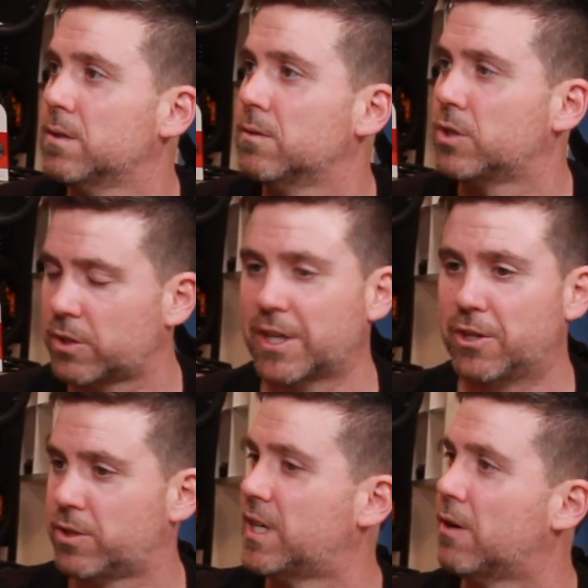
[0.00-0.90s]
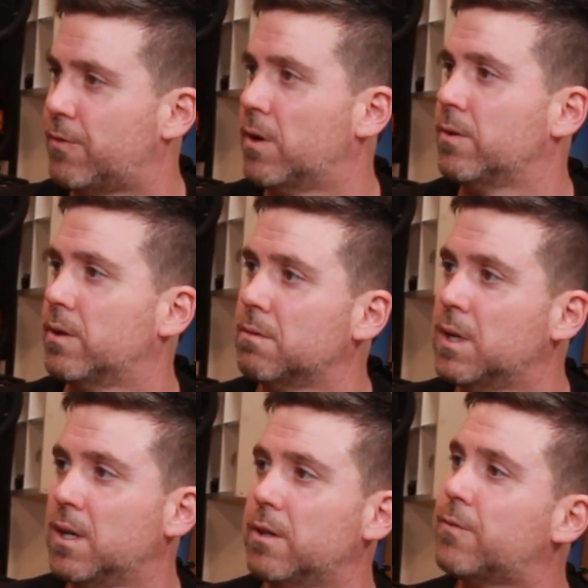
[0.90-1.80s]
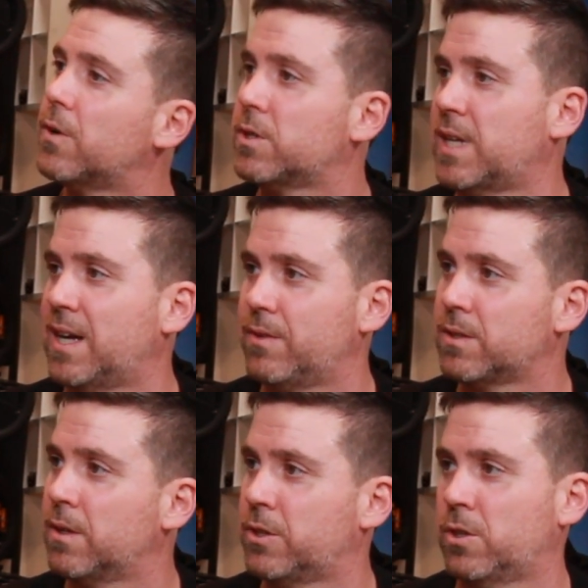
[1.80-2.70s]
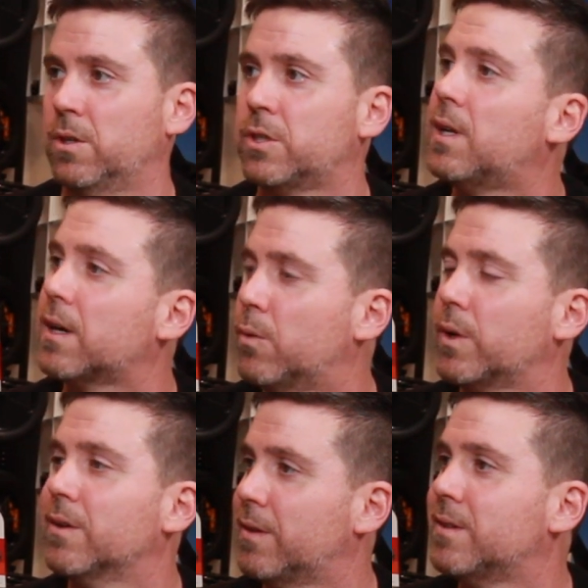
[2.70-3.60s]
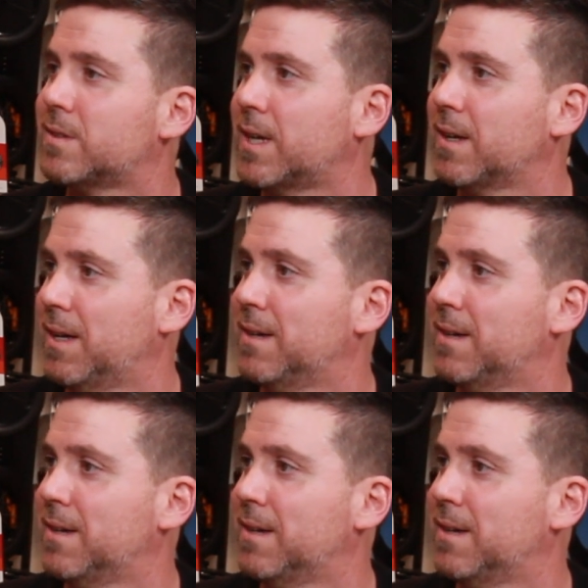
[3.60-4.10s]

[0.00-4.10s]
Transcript: So just like your cell phone, the first half is going to charge a lot quicker than the second half.